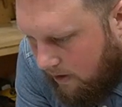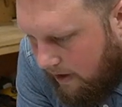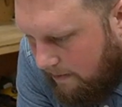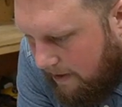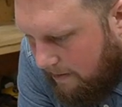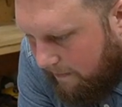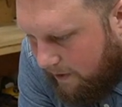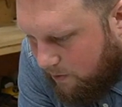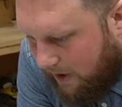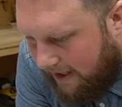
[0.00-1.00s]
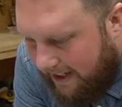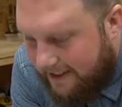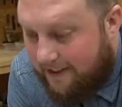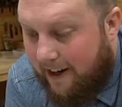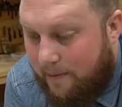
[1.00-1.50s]
I made my first wallet
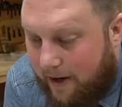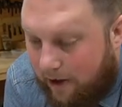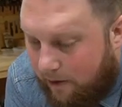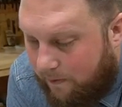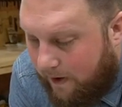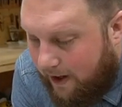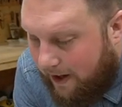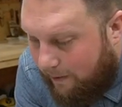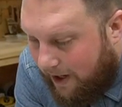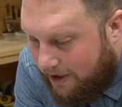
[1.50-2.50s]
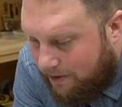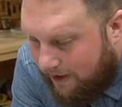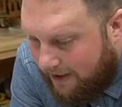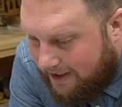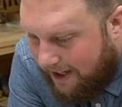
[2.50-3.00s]
yesterday. My girlfriend and I watch you
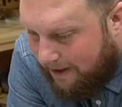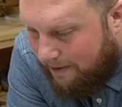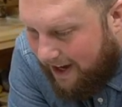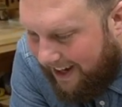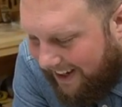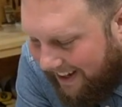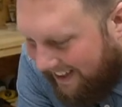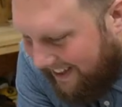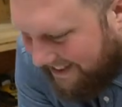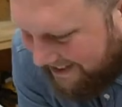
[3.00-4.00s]
all the time. That's